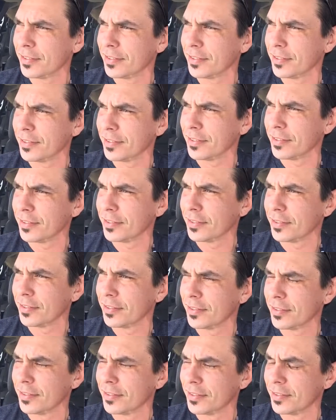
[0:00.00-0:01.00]

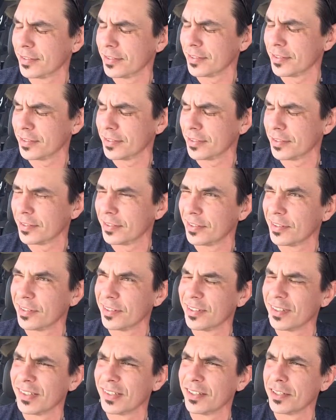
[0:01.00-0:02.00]

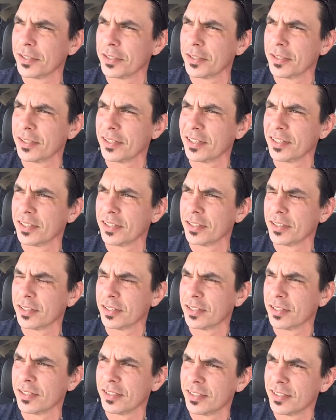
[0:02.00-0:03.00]

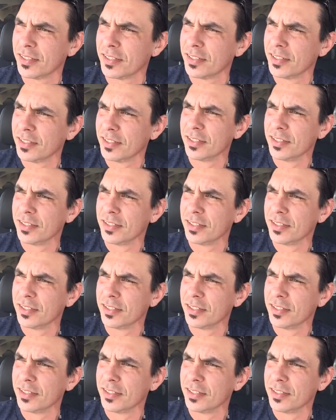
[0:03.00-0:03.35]
(silence)